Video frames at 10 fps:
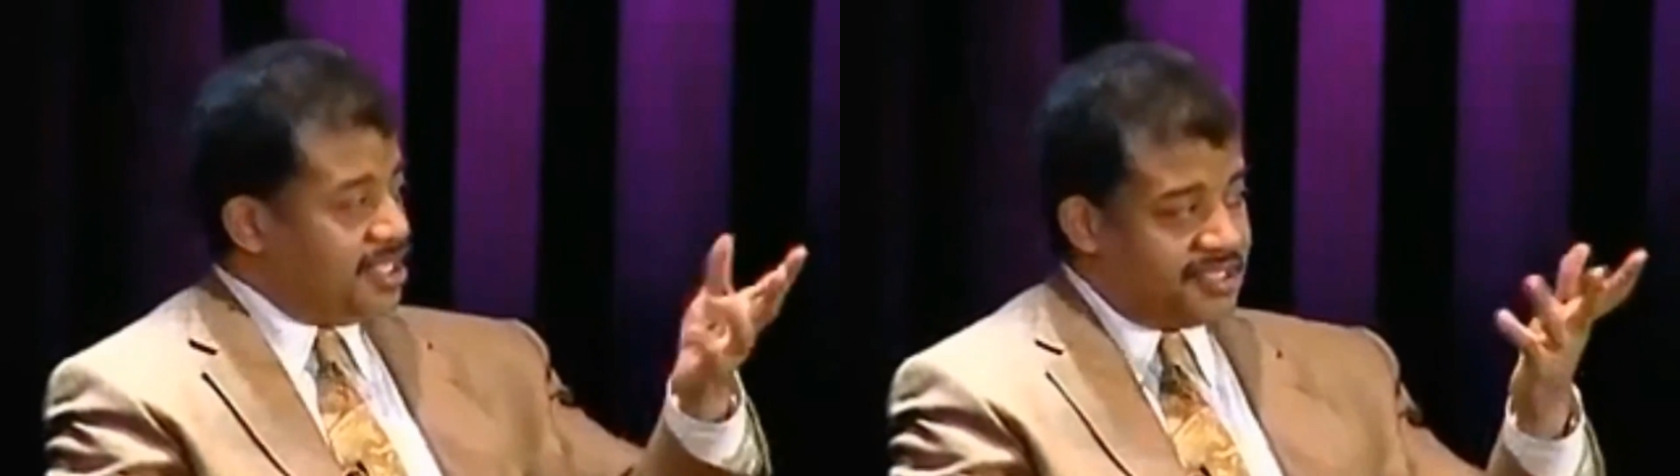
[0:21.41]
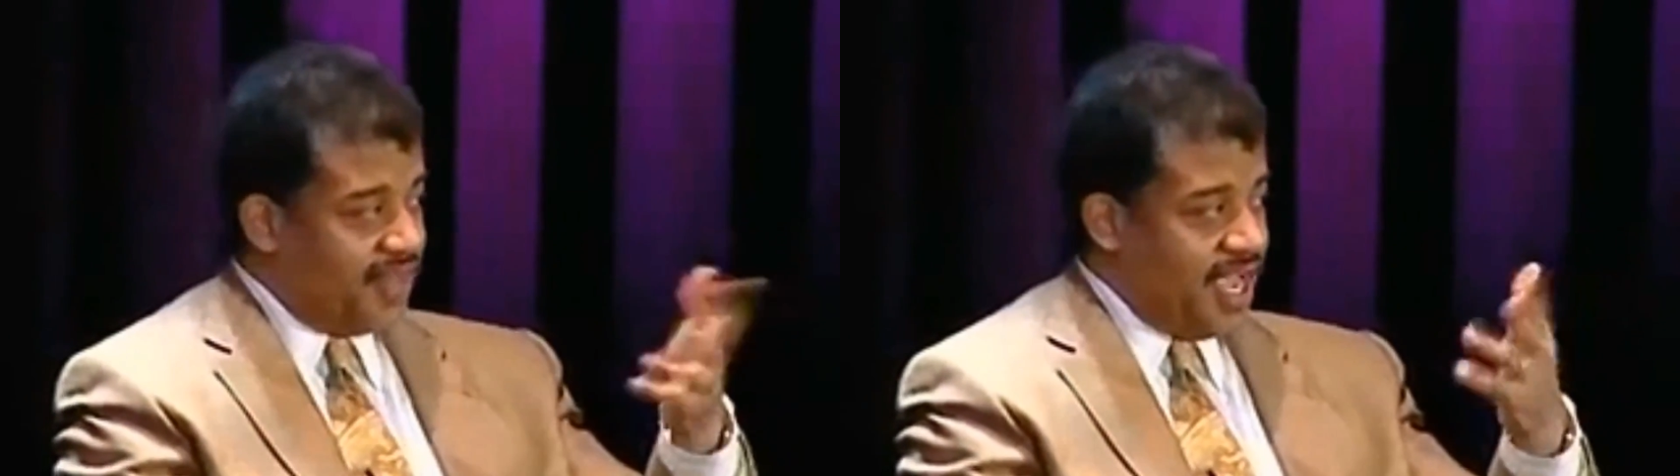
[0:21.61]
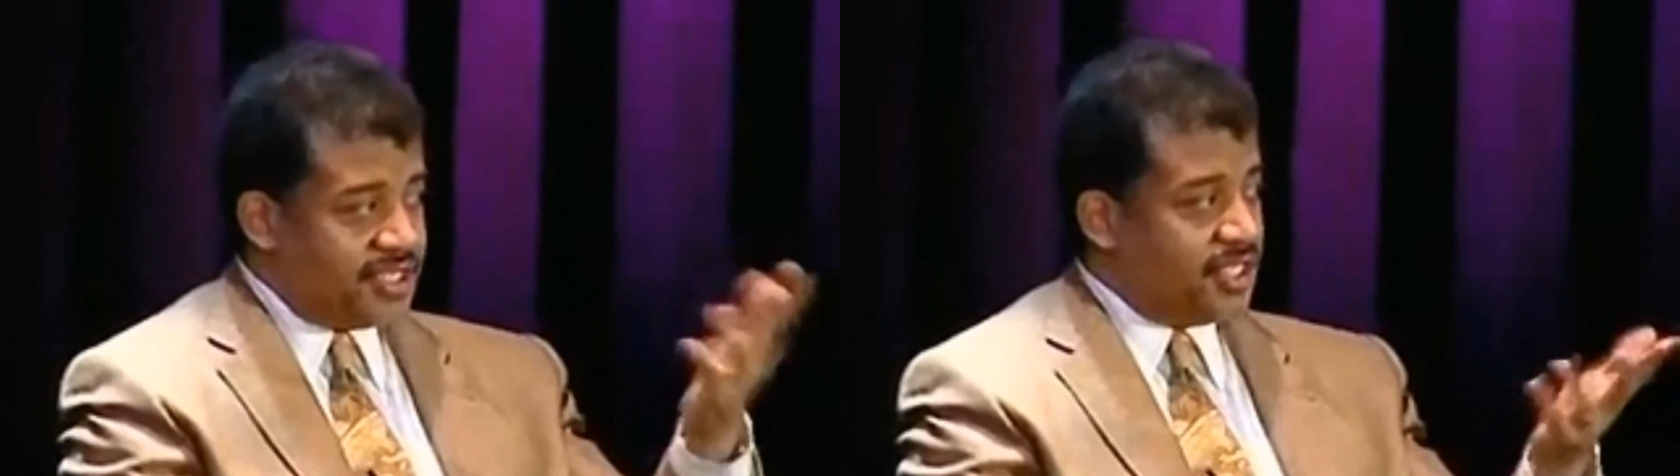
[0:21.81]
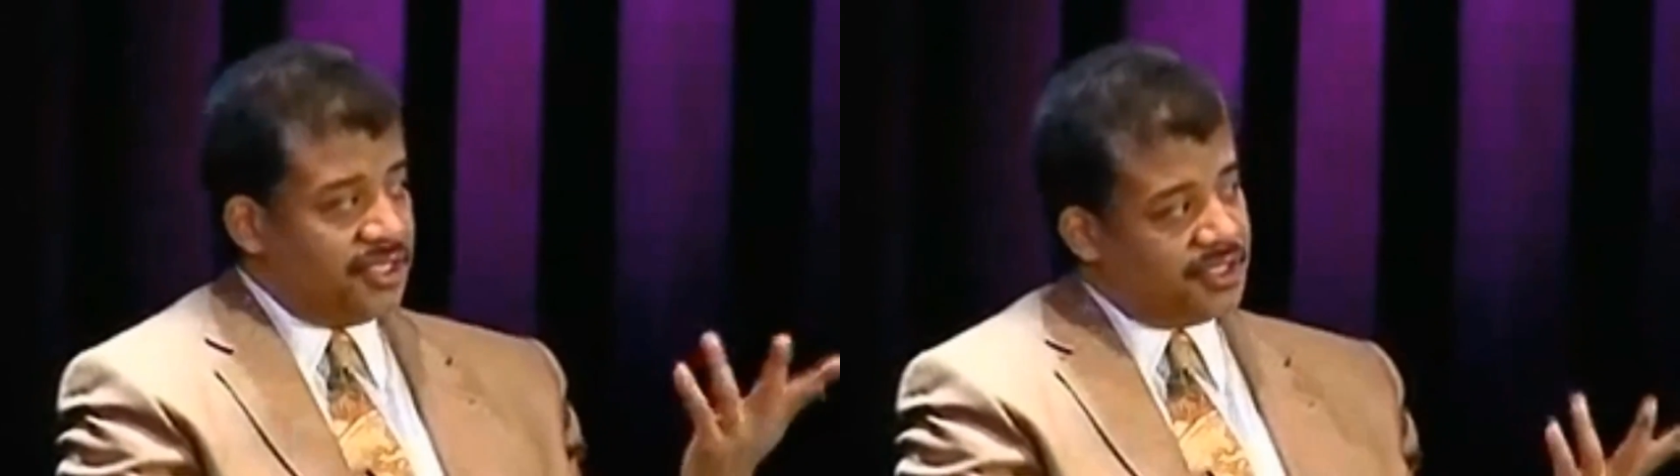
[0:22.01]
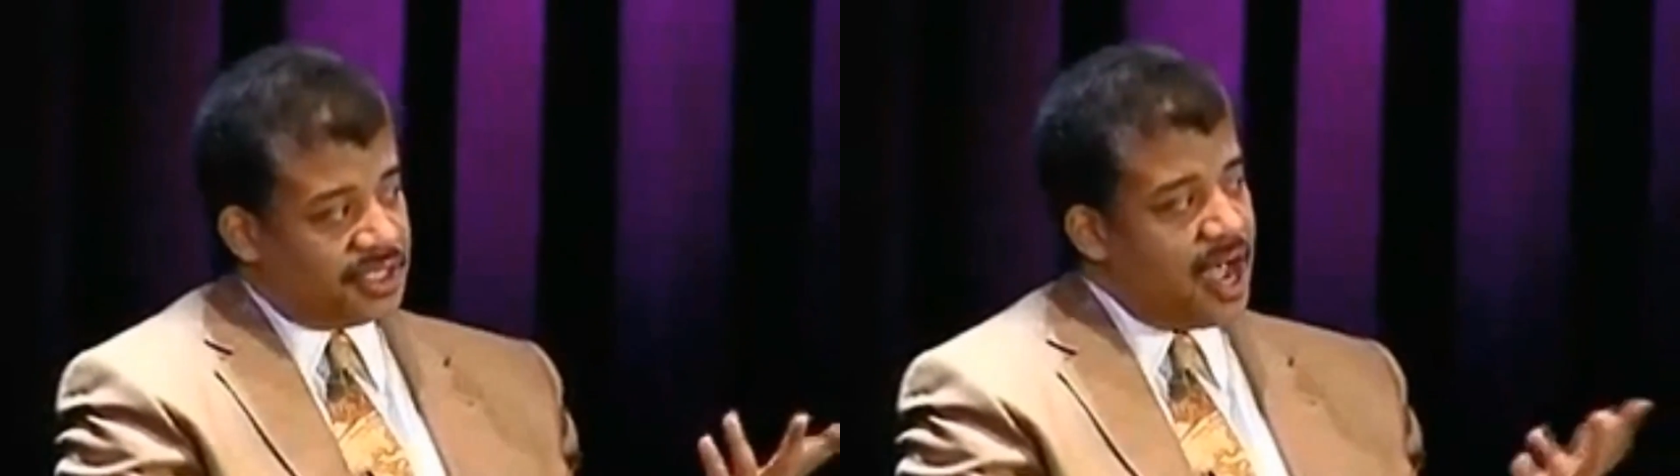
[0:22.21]

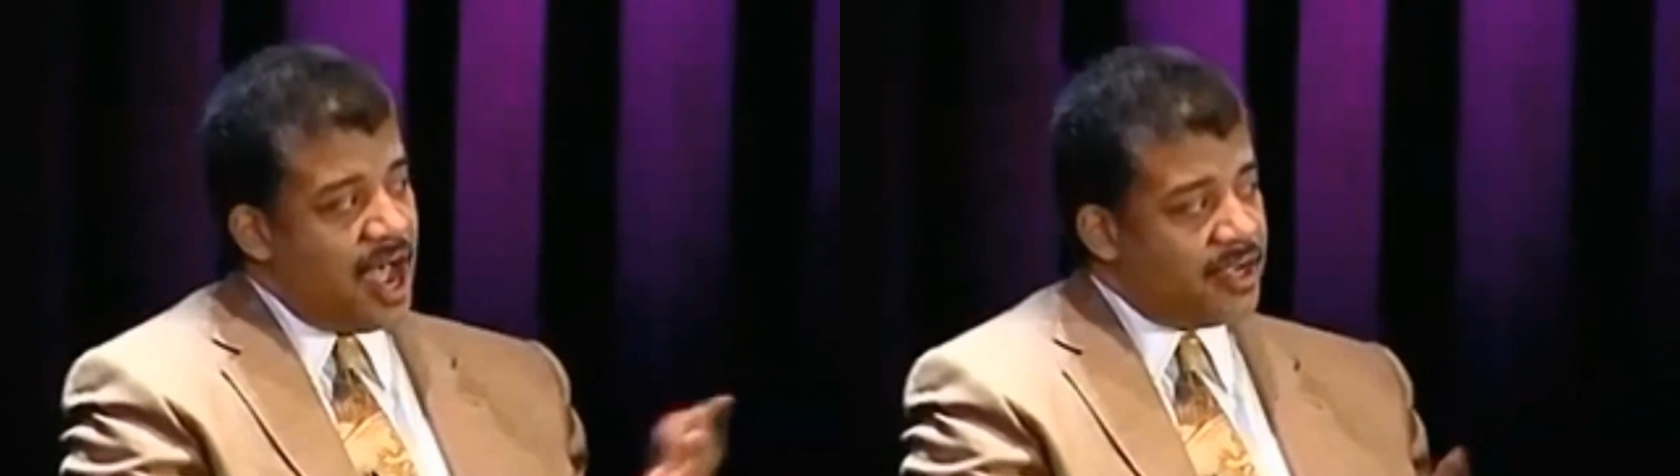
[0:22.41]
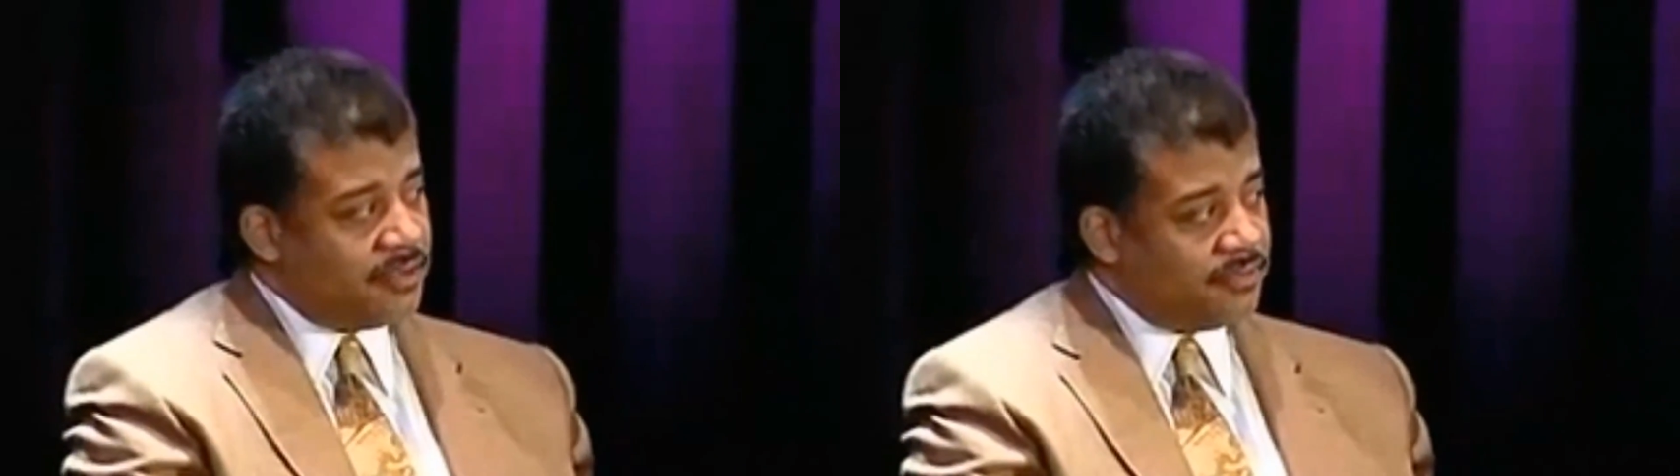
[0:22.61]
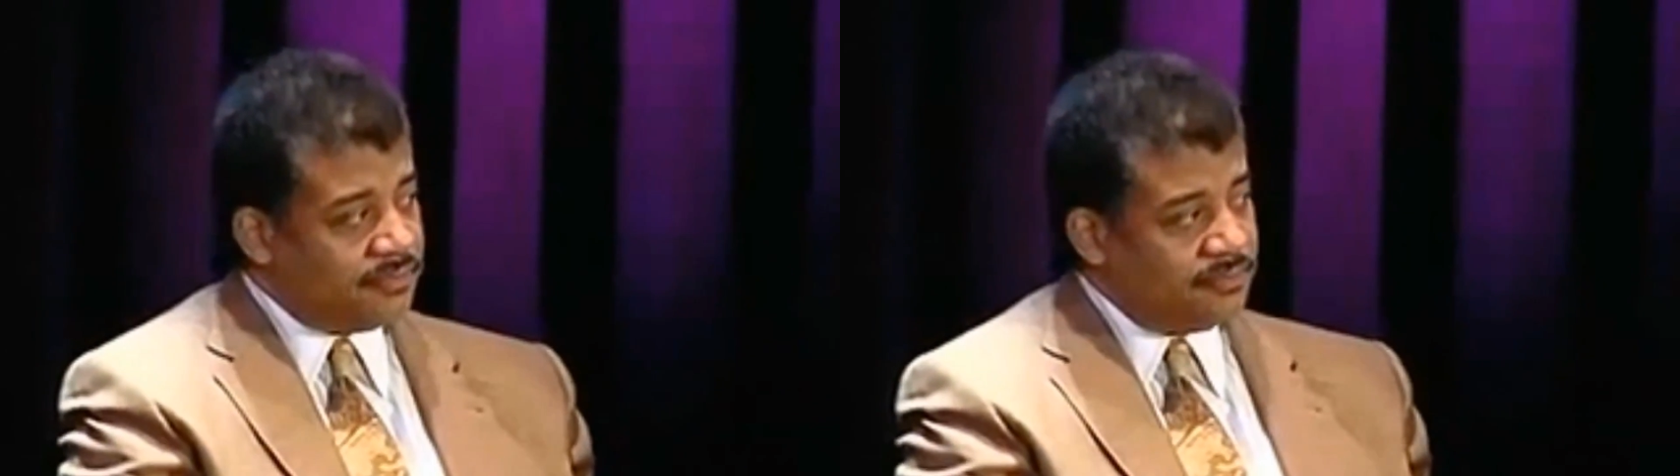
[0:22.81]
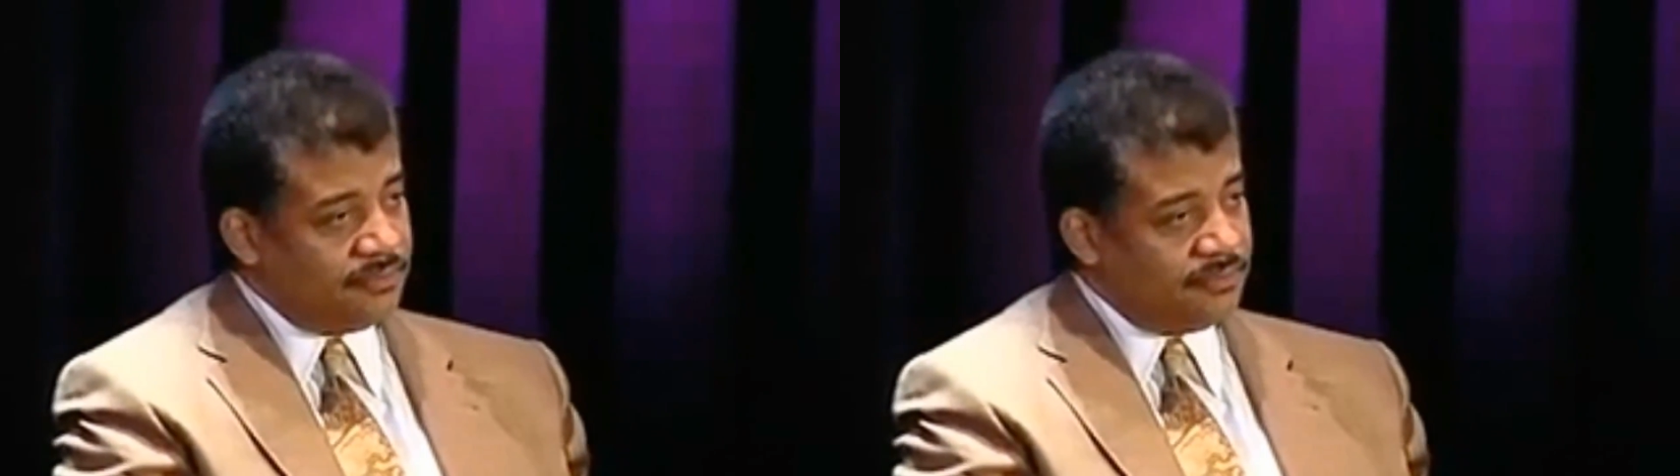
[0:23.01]
Trillionaire Club.